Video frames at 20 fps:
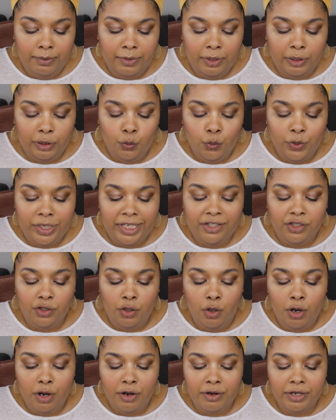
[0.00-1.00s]
Louise
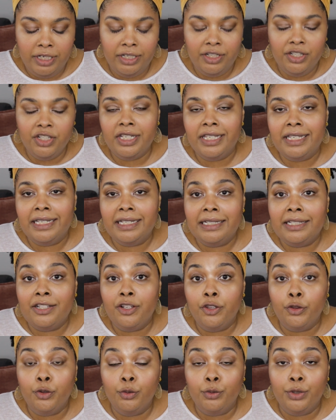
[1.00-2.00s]
Orange, is
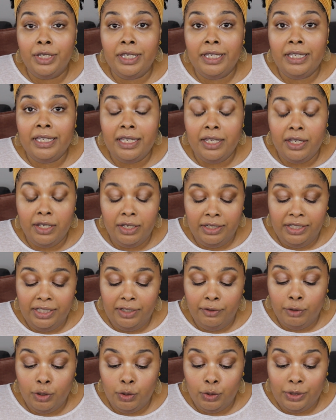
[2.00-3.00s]

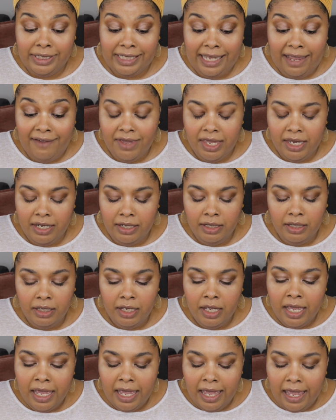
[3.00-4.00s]
307.
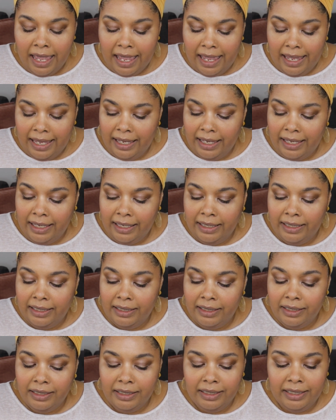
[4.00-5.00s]

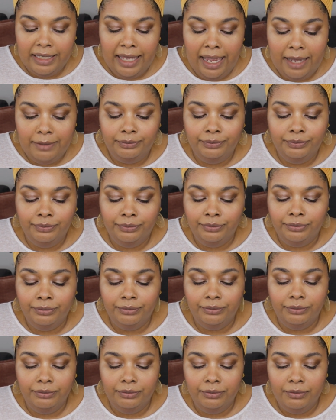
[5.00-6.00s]
And yeah.
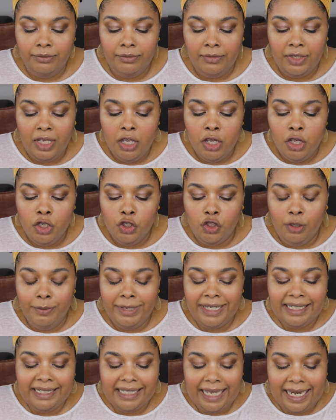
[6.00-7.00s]
So I'm
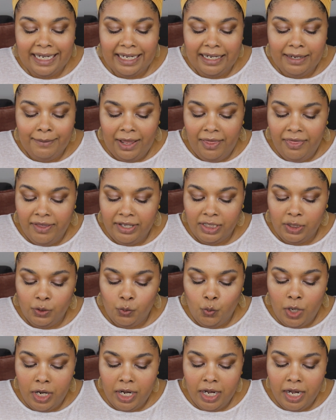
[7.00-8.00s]
excited about
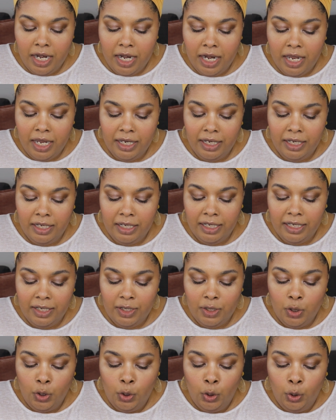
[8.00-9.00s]
this one.
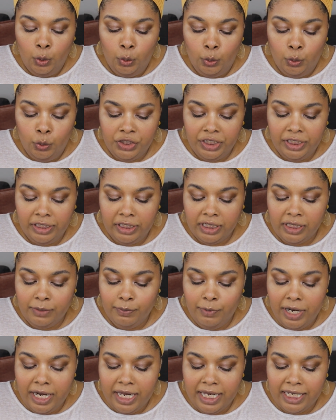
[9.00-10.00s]
Ooh, she looks
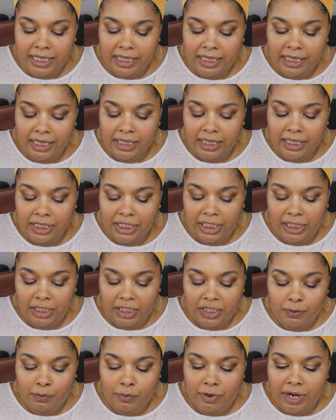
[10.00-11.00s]
bright. She
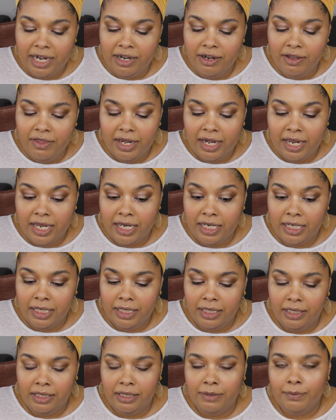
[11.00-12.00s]
looks brighter than I
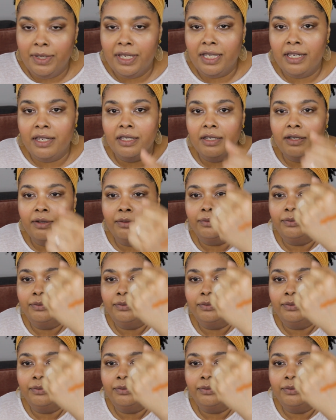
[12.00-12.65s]
anticipated.